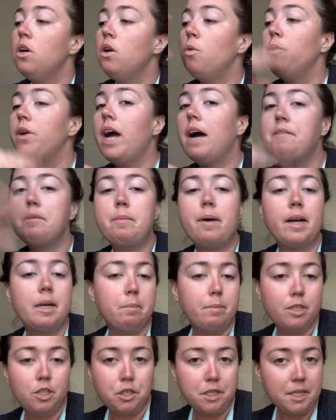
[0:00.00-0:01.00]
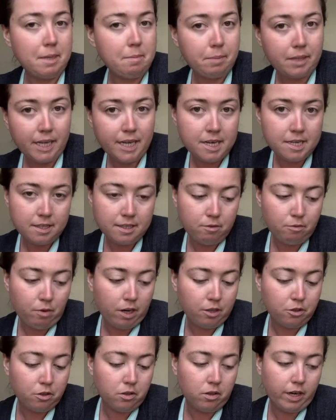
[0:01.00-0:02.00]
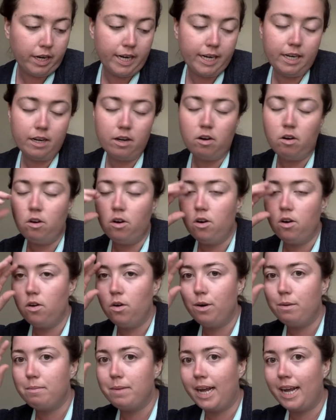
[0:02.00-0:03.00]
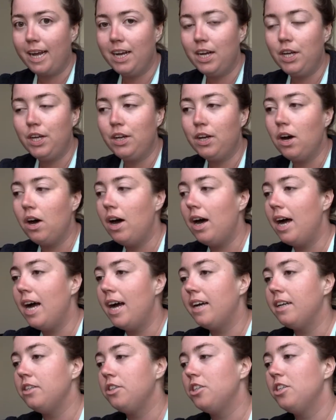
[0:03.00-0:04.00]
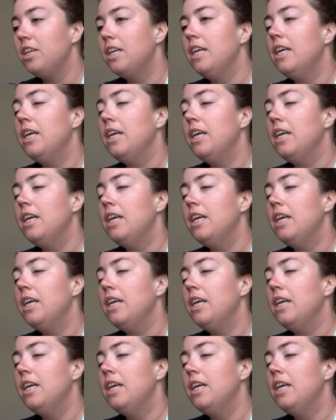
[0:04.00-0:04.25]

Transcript: We have about a bajillion planets in retrograde. Oh my gosh.